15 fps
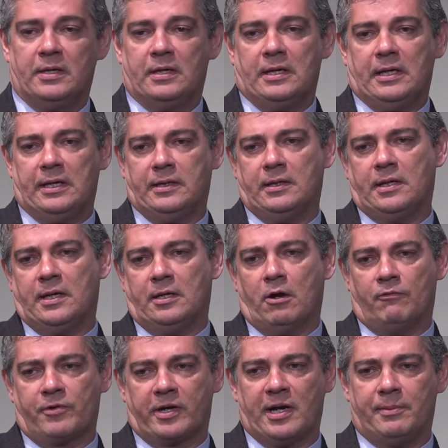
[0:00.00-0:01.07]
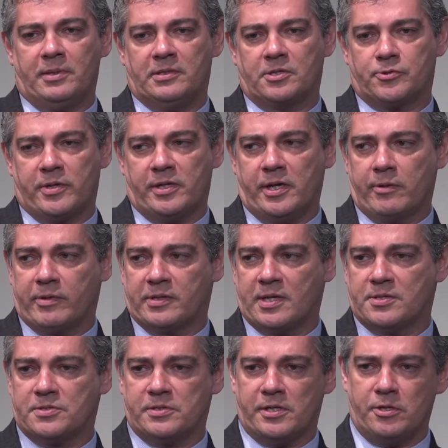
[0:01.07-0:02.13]
in overcoming the trade
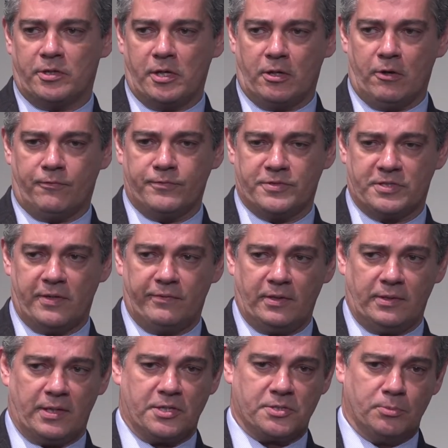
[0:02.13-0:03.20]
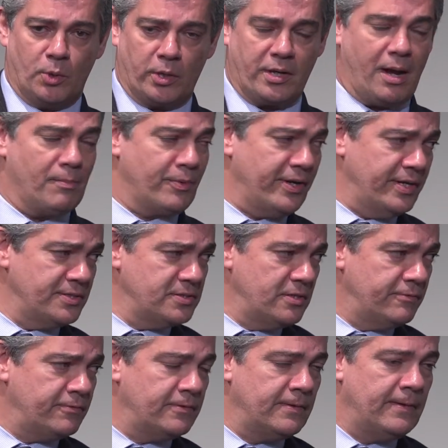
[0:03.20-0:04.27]
irritants, then you can go for something that is more
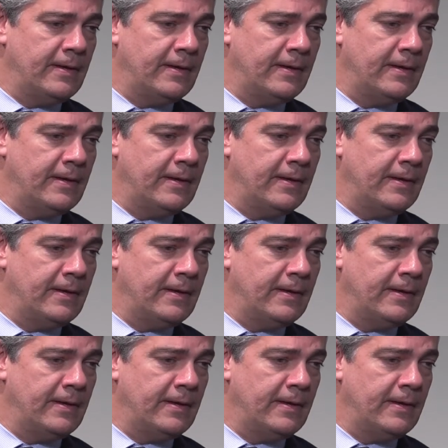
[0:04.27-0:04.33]
comprehensive.